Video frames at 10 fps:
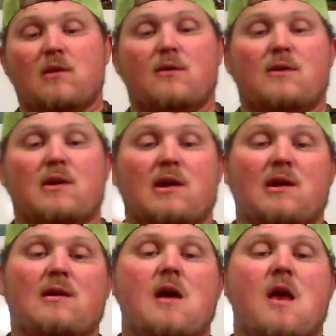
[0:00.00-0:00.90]
Okay,
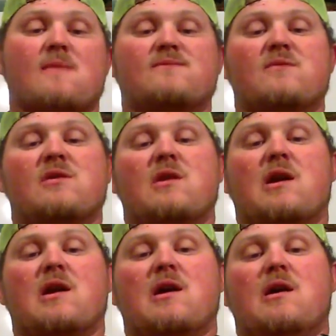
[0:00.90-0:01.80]

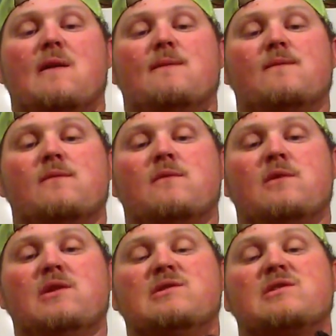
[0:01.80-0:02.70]
I got,
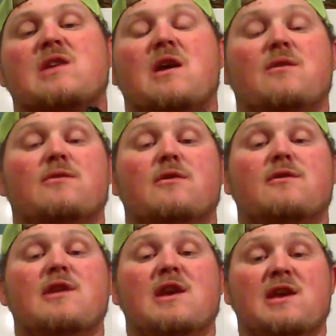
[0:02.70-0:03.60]
this is called their
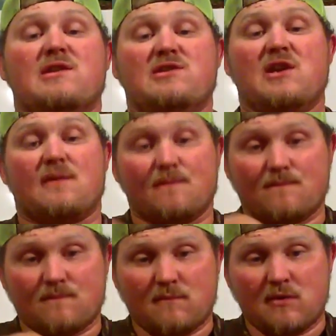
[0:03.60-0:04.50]
thicket jig.
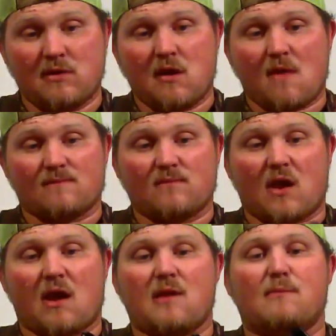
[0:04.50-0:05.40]

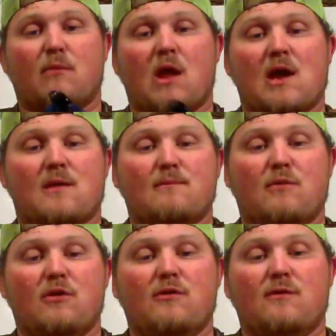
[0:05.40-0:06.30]
I got it in black and
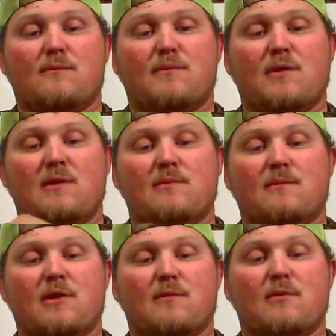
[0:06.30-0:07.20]
blue and
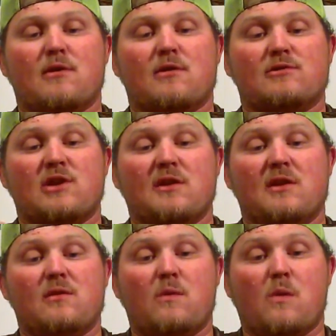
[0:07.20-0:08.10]
peanut butter and jelly.